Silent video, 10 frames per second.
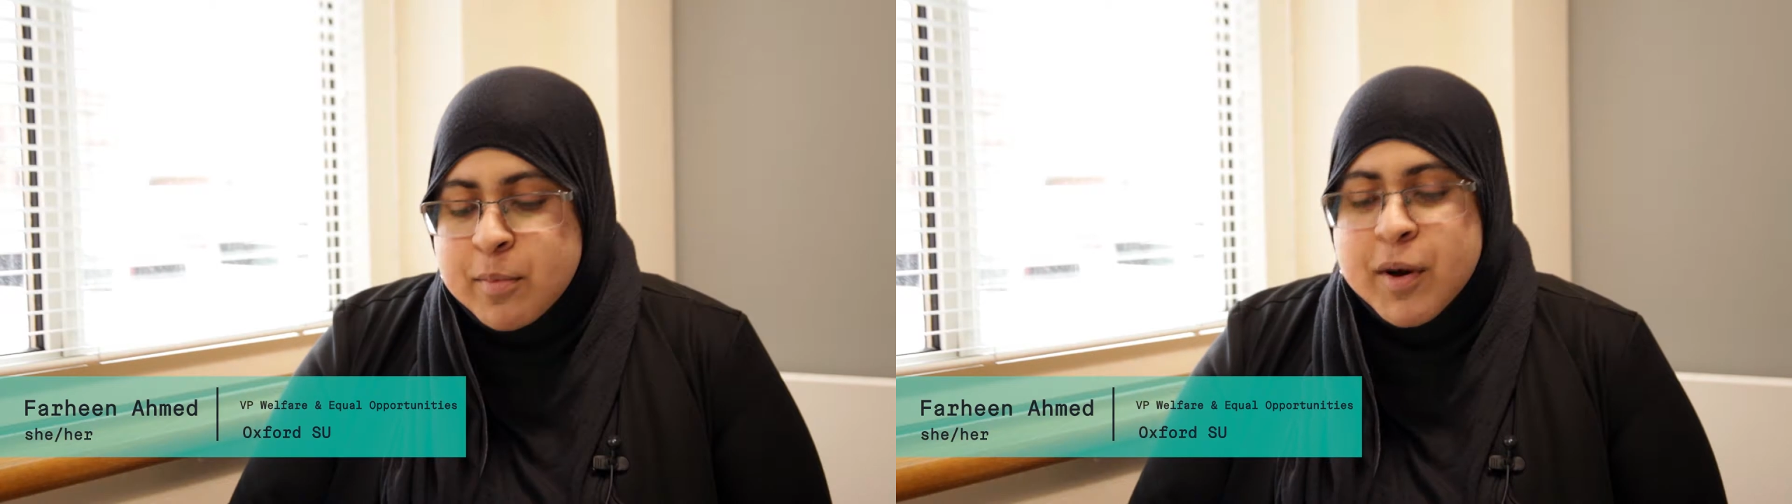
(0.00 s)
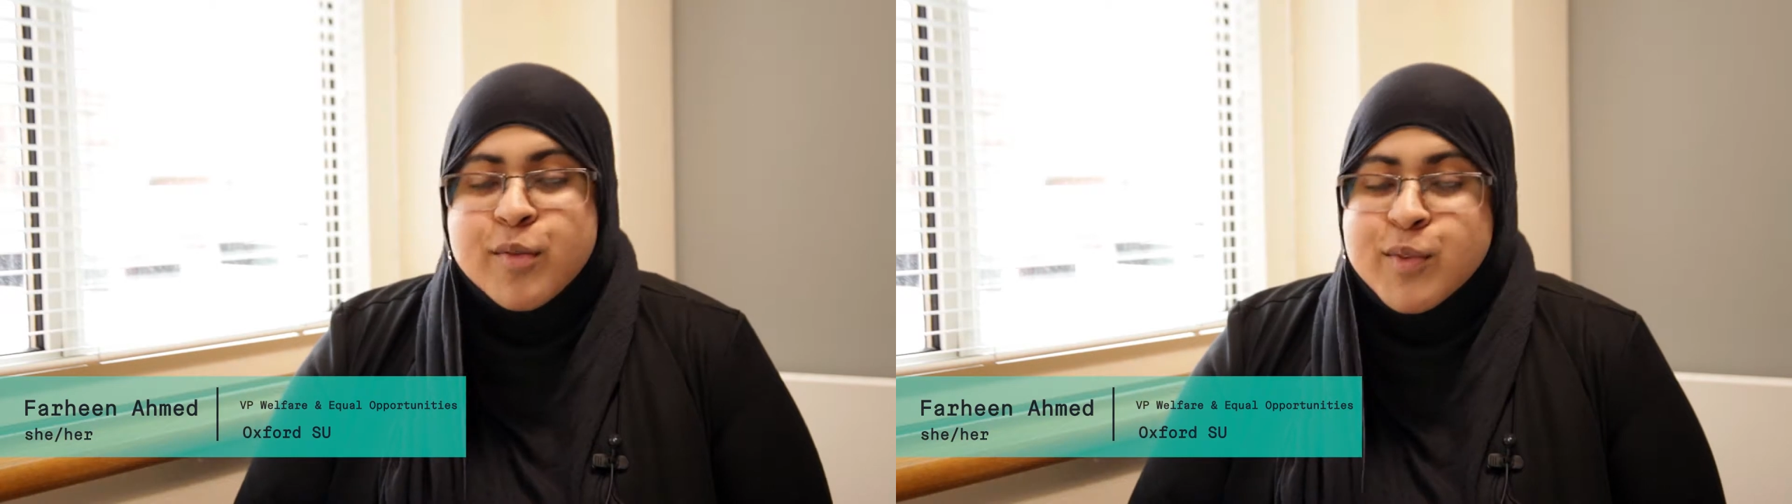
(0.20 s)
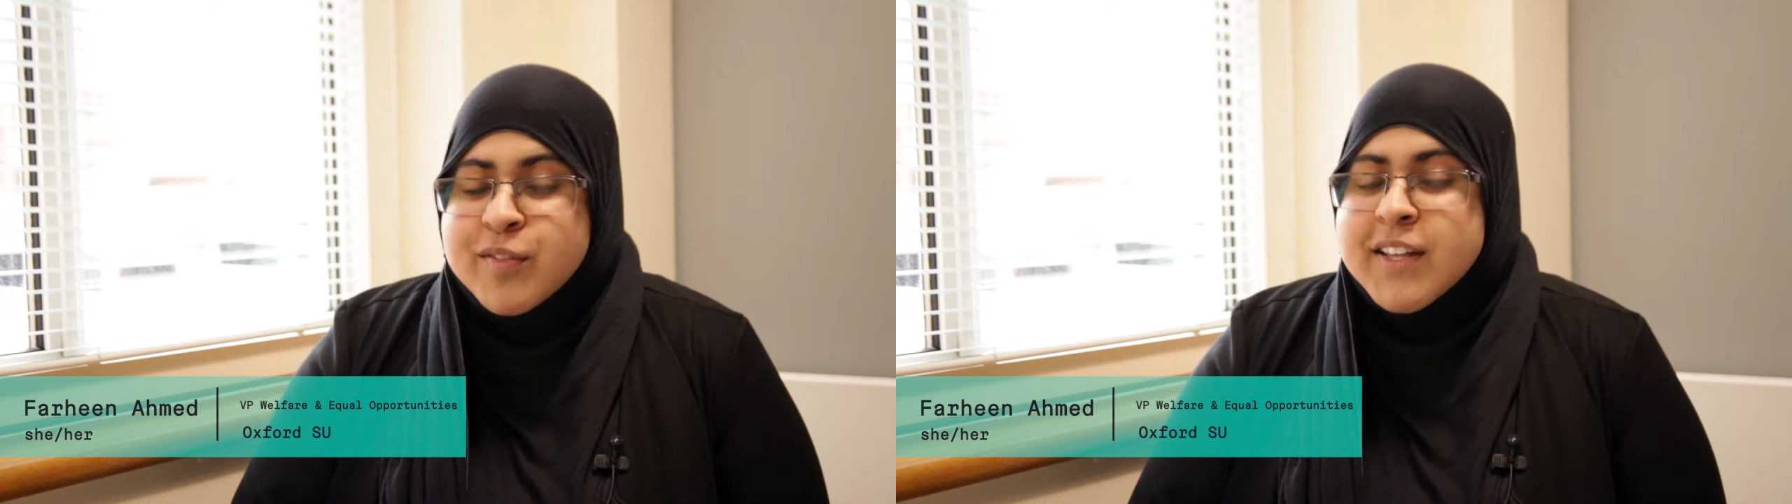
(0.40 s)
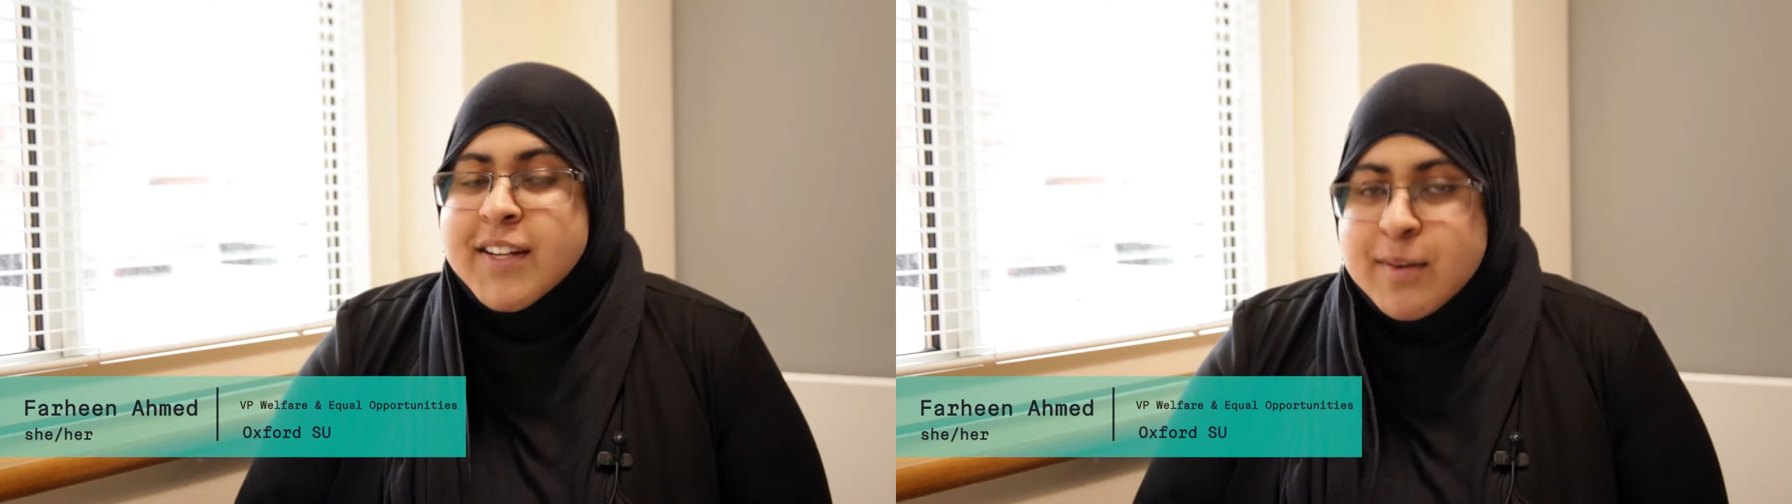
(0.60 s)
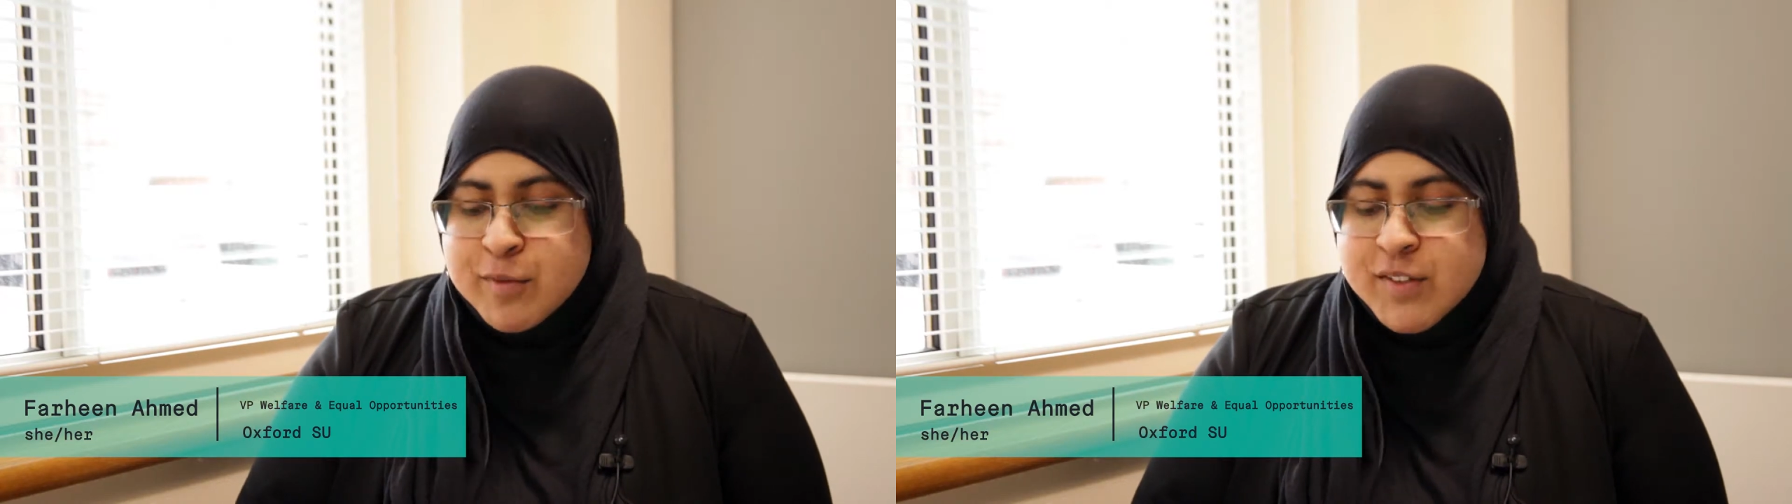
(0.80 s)
apart from the fact
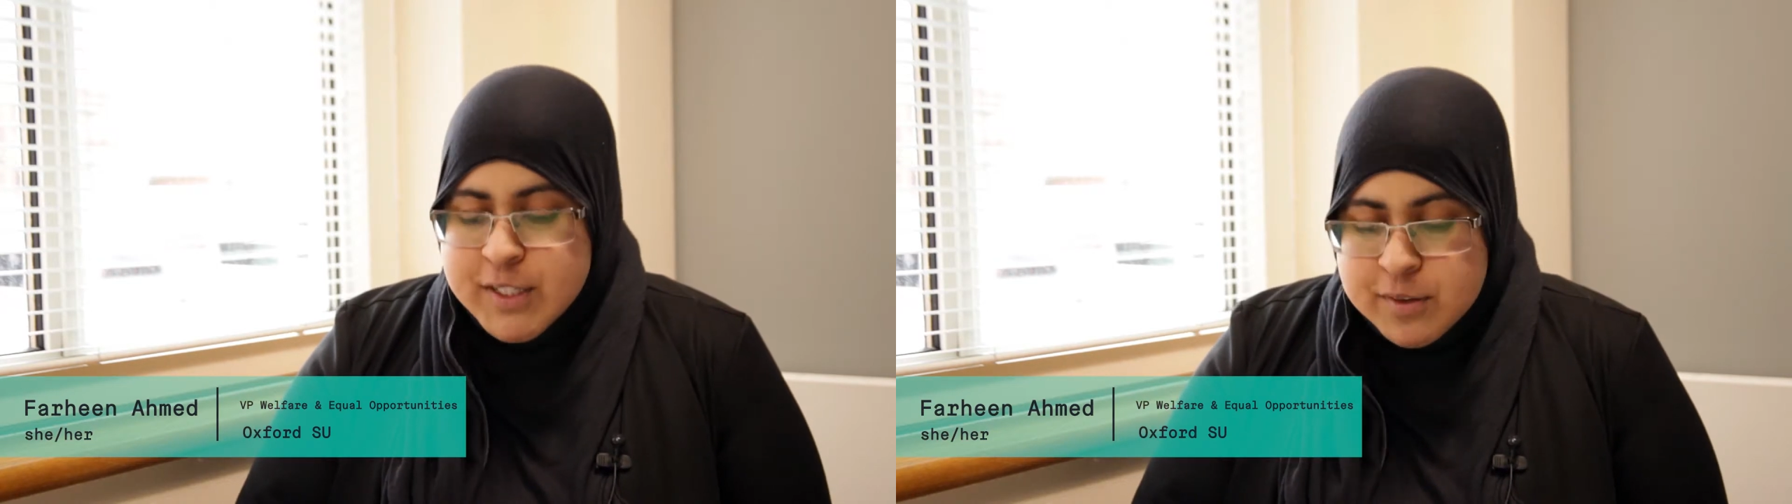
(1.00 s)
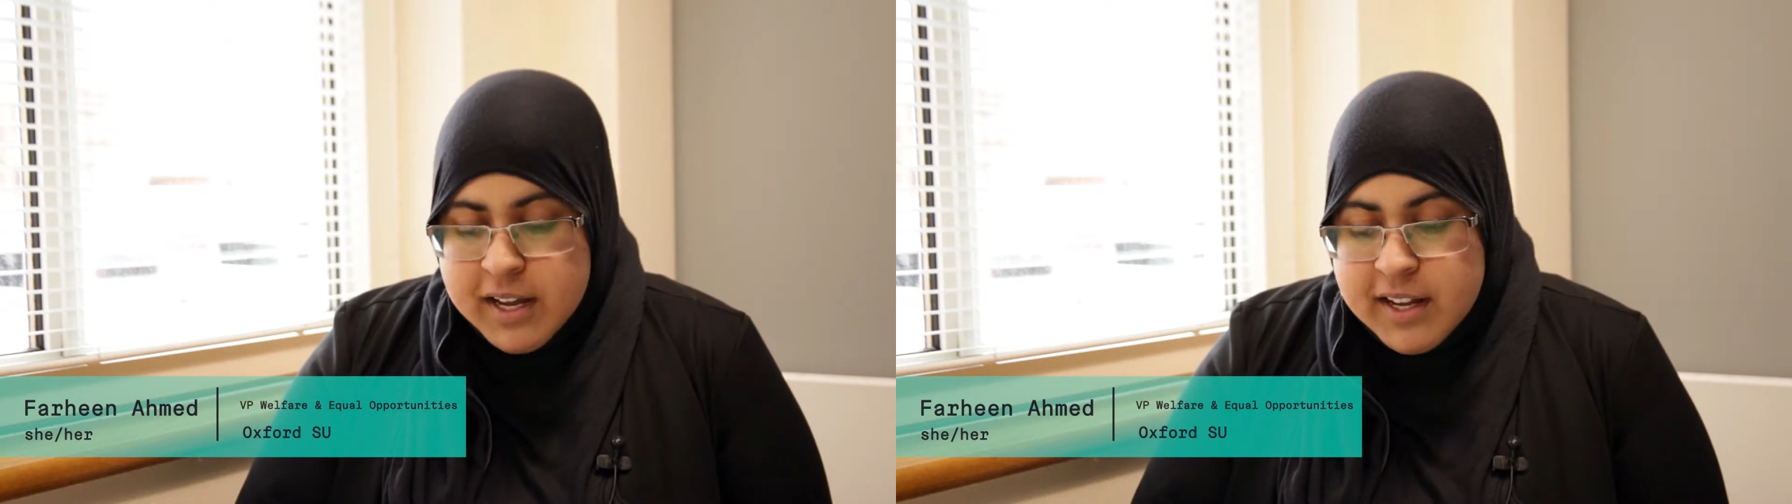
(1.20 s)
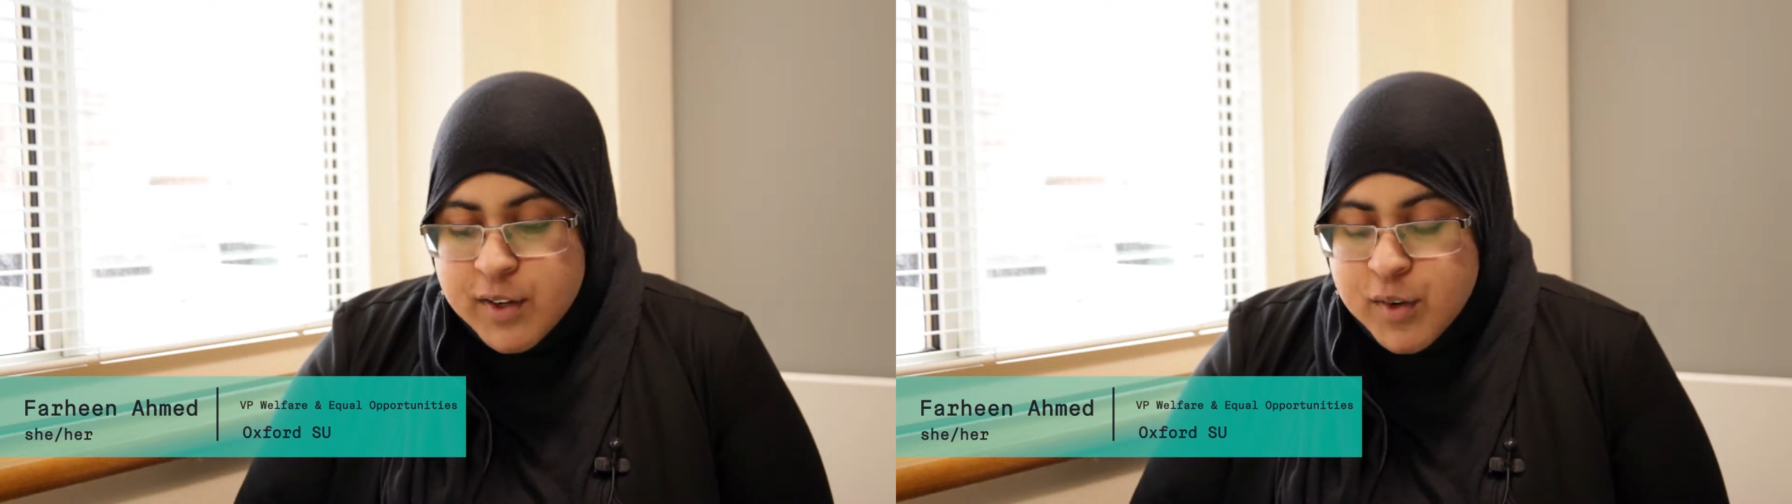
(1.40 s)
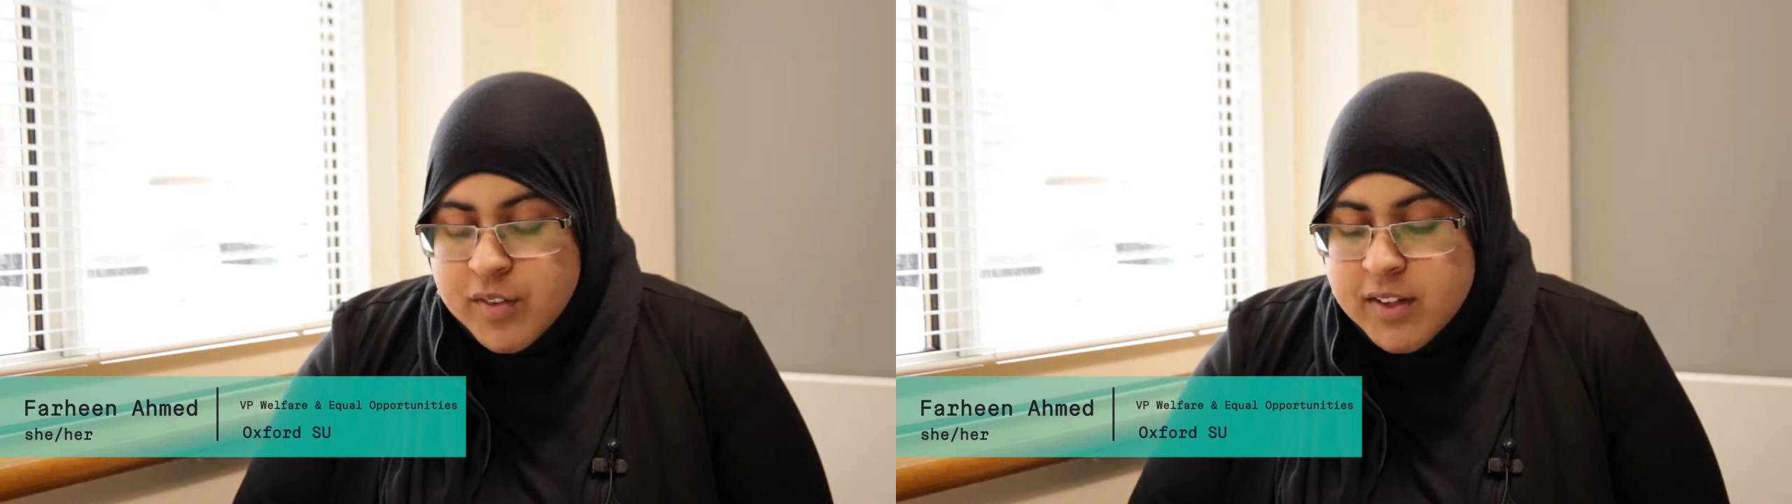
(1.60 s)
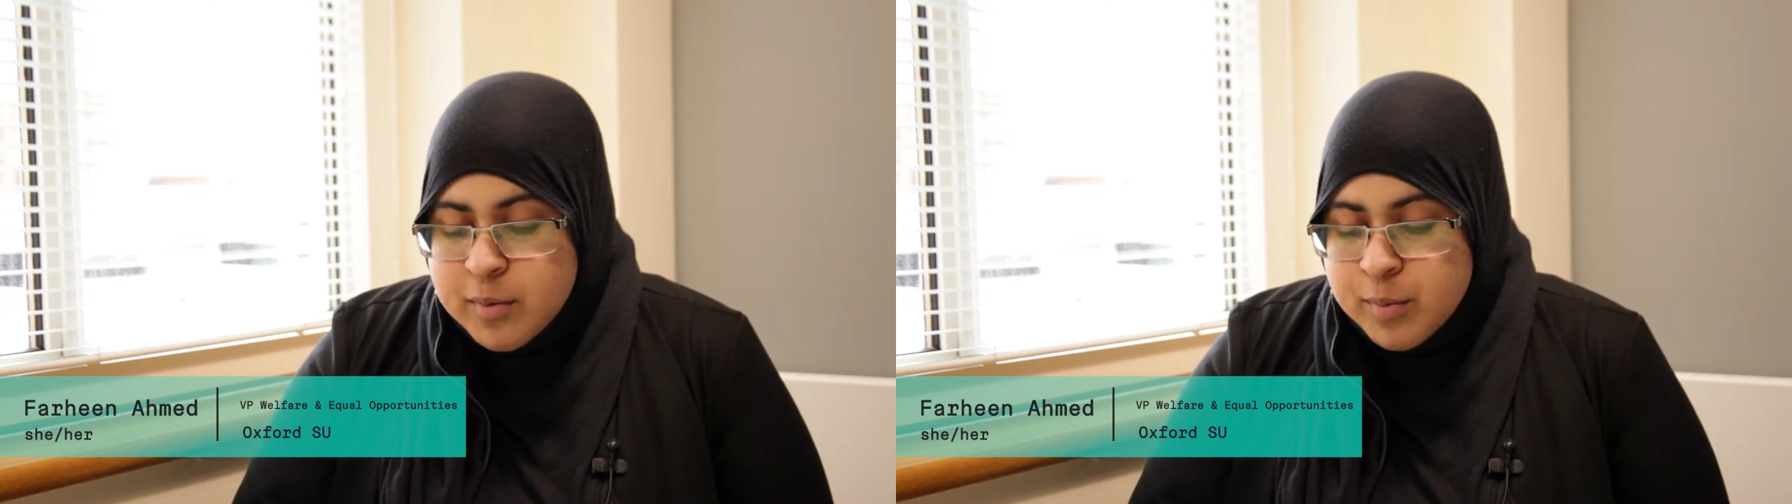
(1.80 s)
that I'm obviously doing
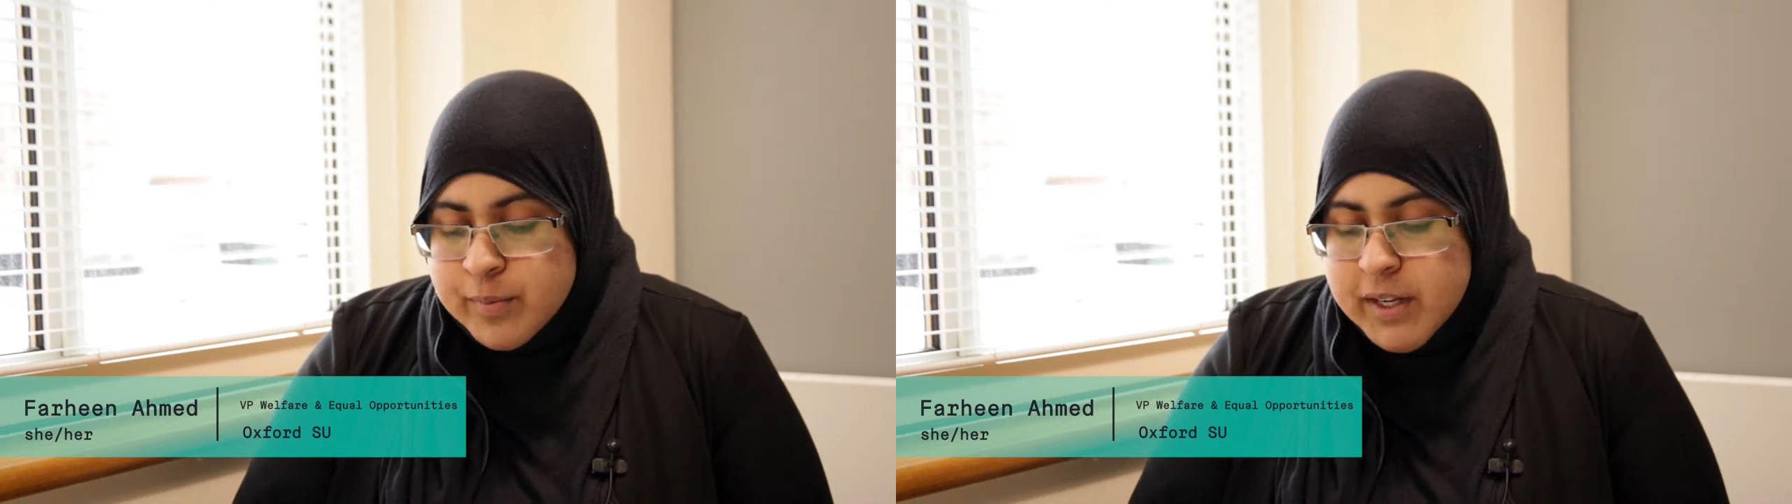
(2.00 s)
handover